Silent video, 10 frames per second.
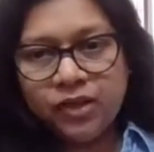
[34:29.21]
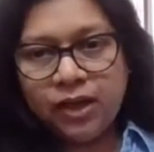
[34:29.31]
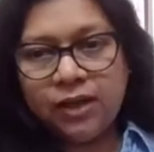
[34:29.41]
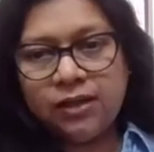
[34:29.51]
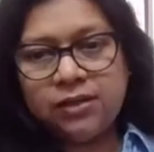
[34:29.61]

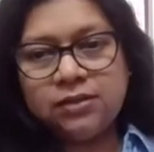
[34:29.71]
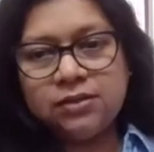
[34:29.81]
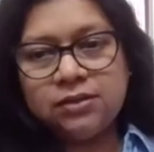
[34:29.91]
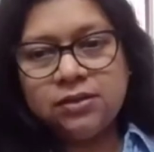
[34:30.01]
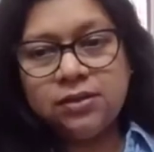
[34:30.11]
And
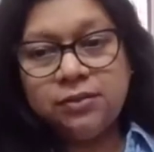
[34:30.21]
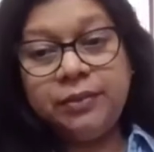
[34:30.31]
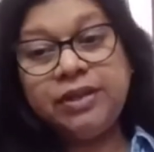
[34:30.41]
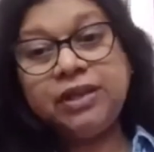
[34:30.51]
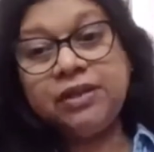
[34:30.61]

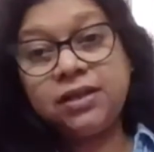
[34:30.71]
many a